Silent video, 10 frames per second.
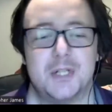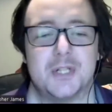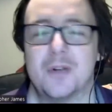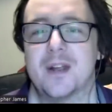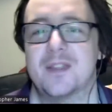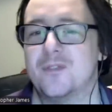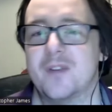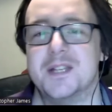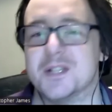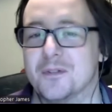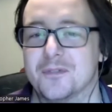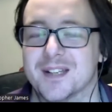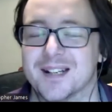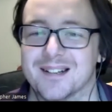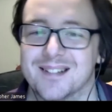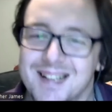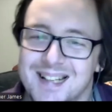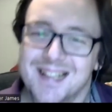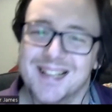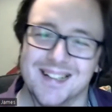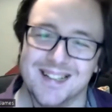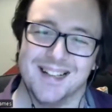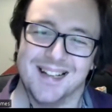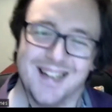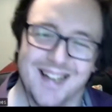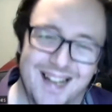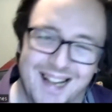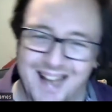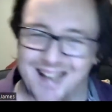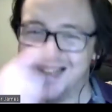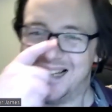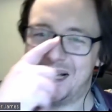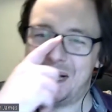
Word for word: who just don't like the face of, you know. yeah,